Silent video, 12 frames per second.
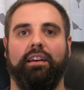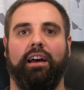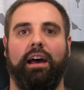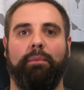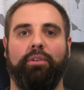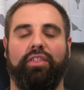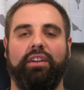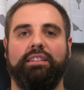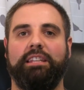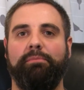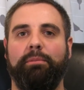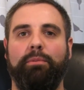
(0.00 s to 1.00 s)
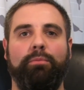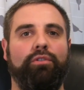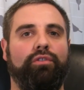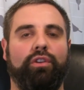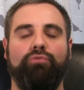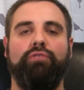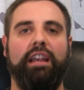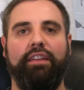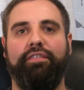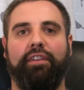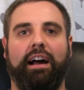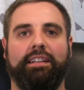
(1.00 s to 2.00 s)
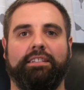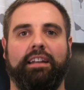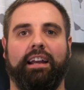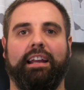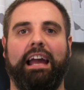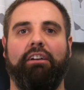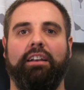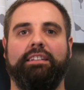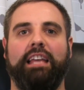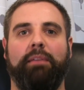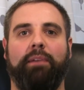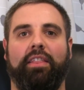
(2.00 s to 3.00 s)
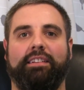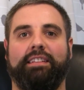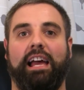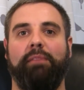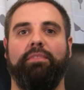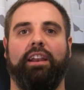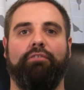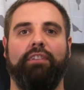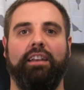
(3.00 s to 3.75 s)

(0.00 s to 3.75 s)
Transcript: But things seem to be moving really fast, and I guarantee by the time that I